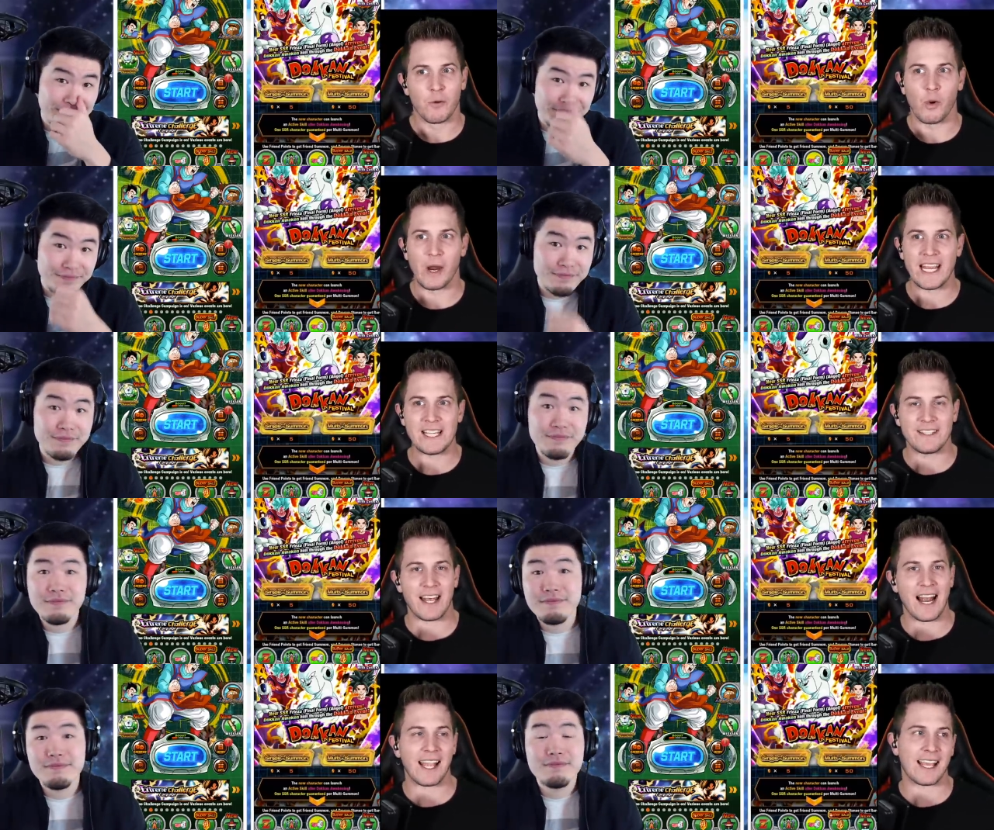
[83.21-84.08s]
Speaker 1: ways
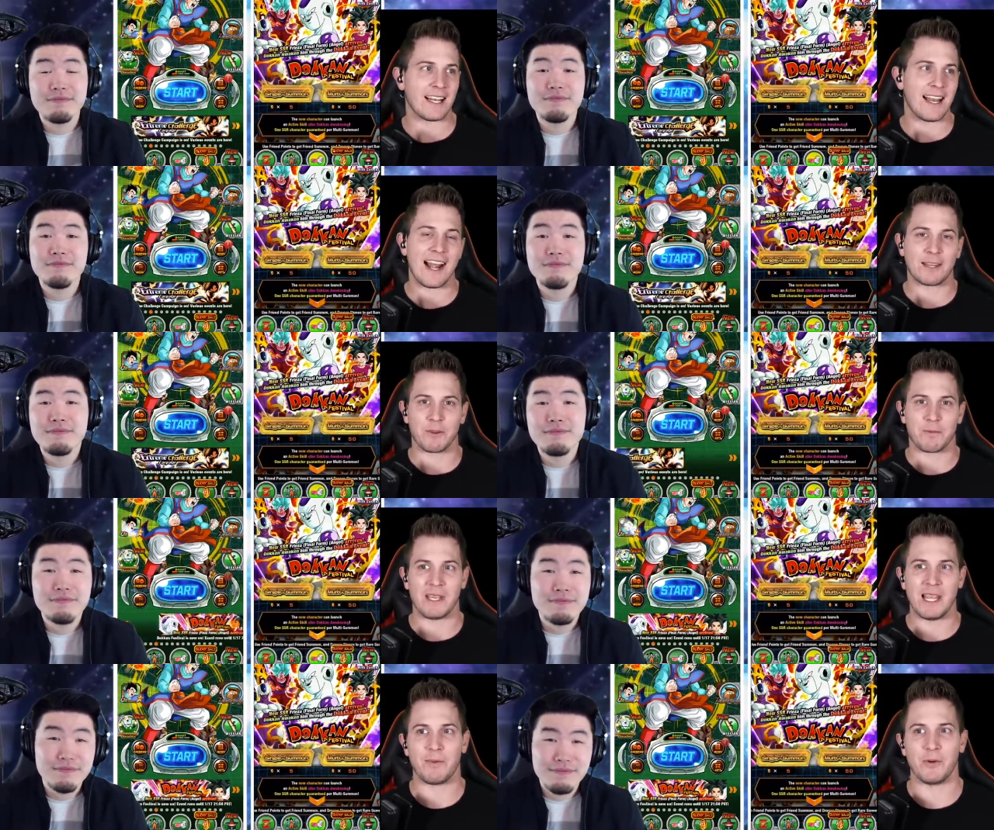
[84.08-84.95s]
that I connect with
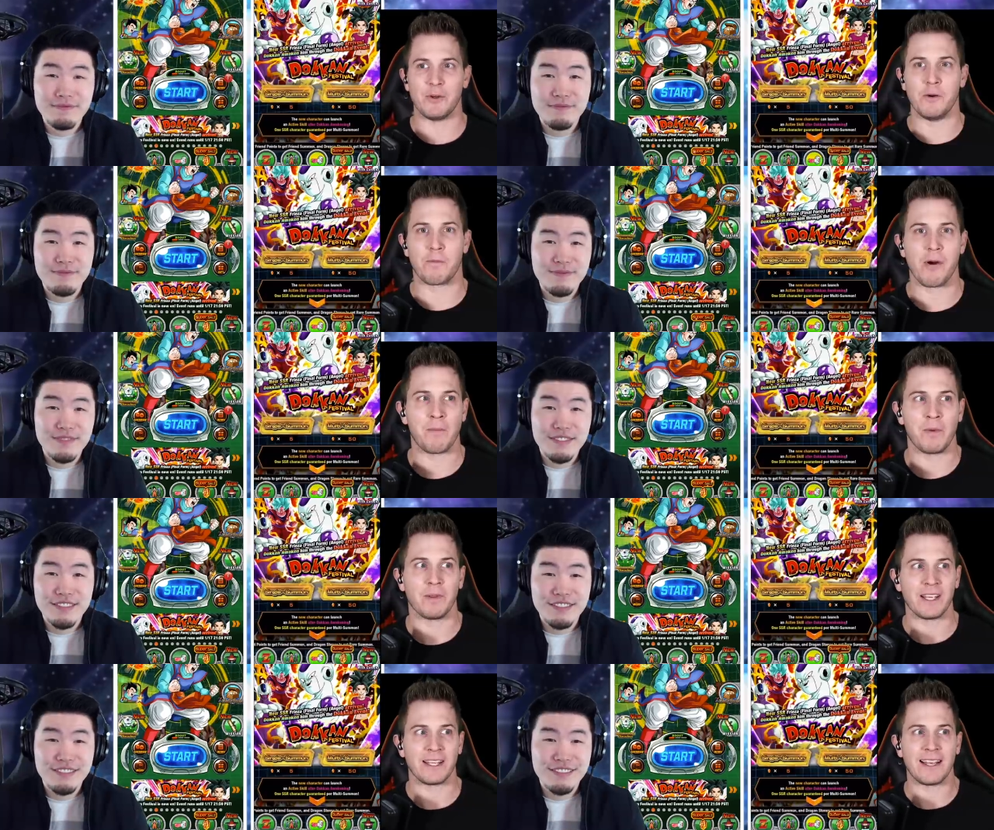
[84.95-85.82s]
people who
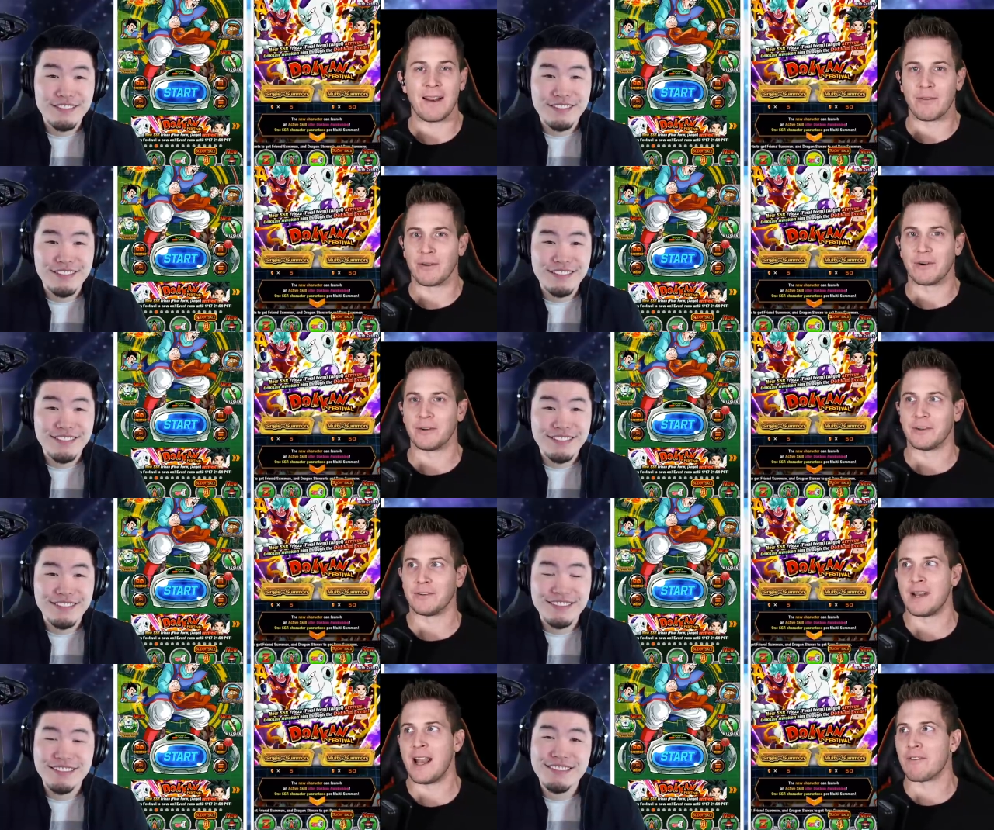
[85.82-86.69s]
probably
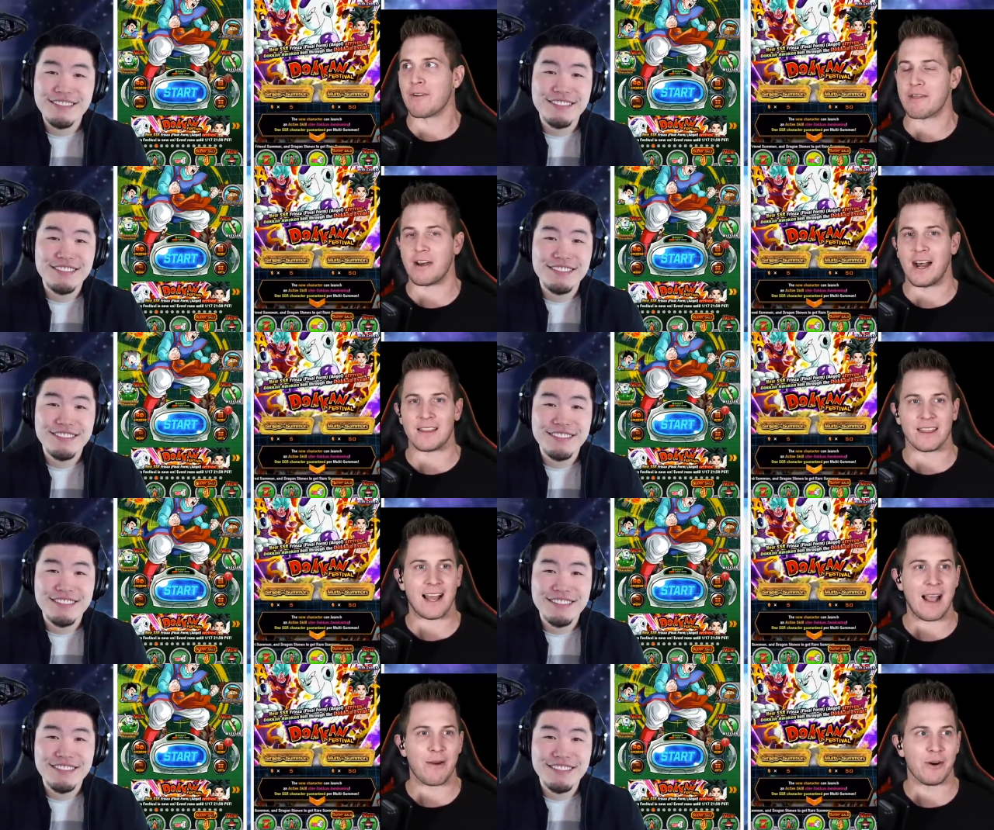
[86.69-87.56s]
never never thought
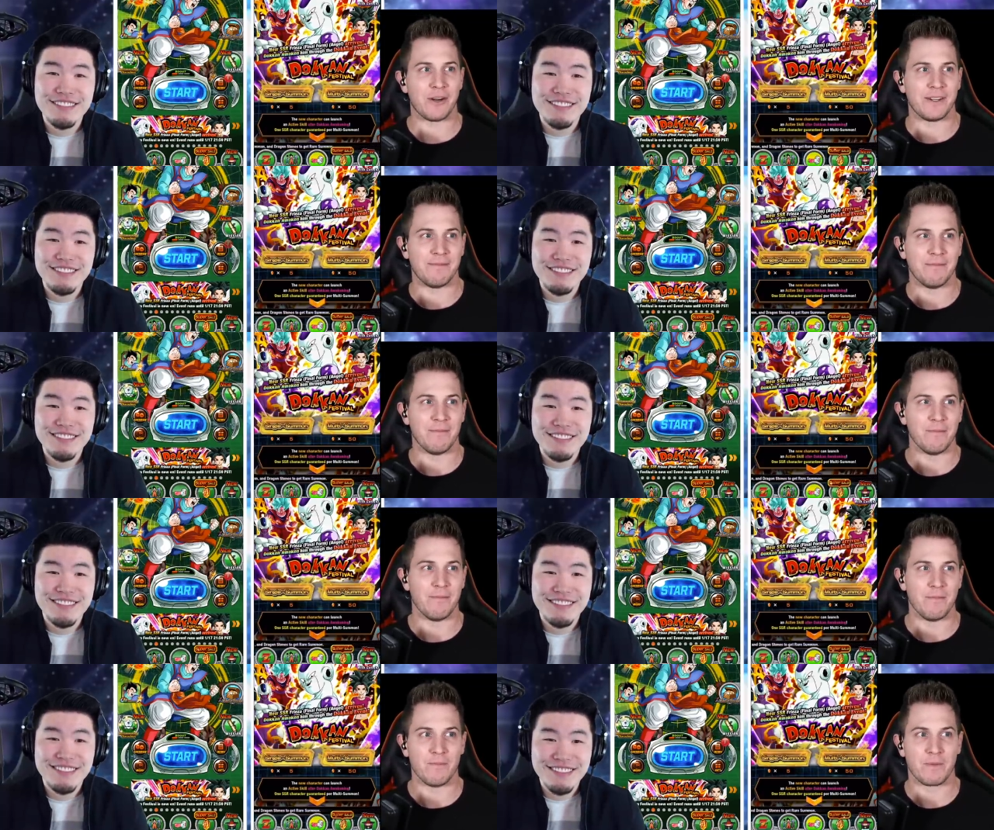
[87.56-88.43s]
that I would
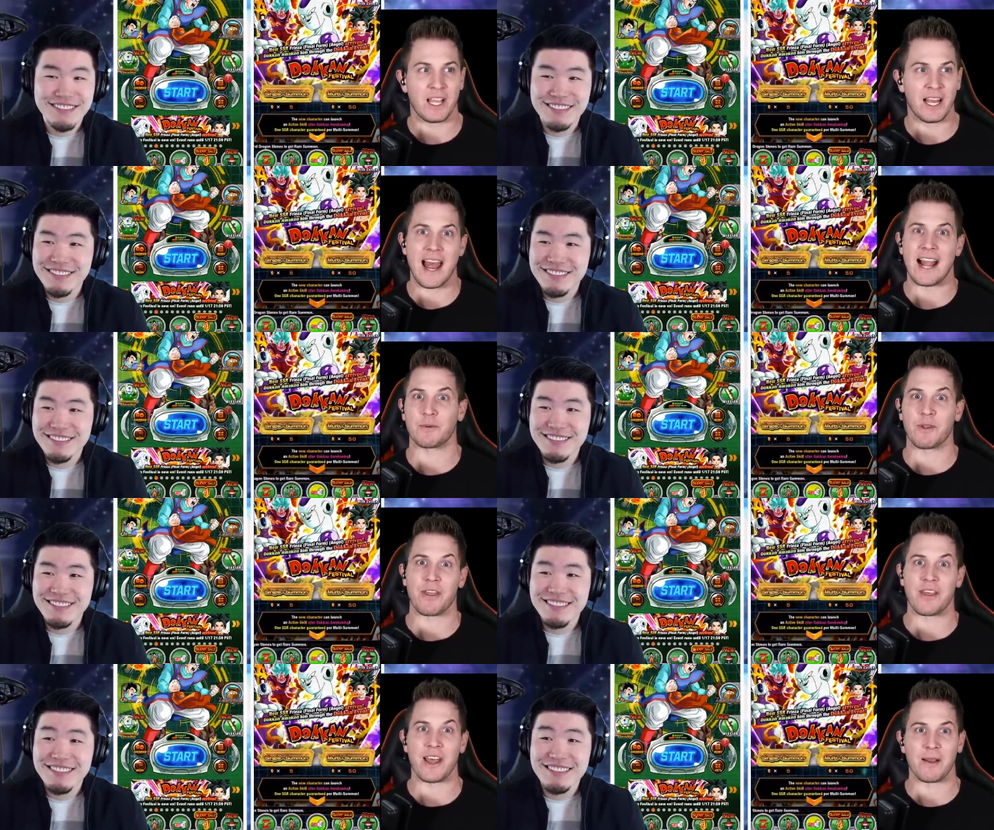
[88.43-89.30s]
connect
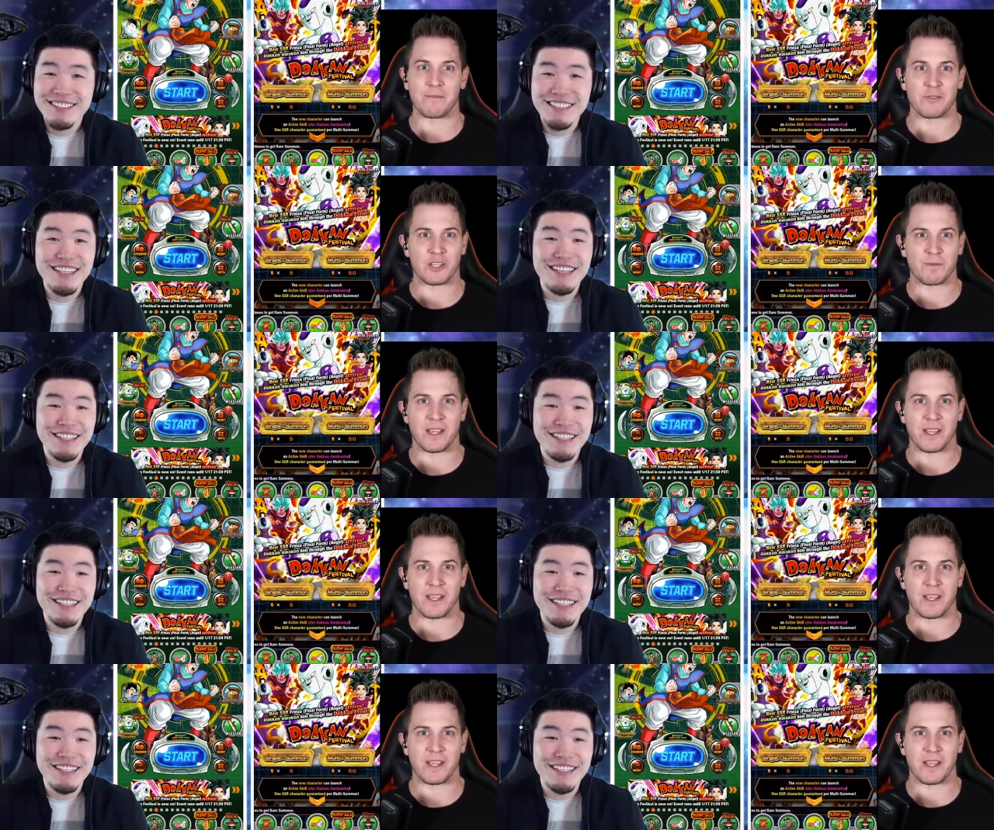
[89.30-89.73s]
with them yeah. just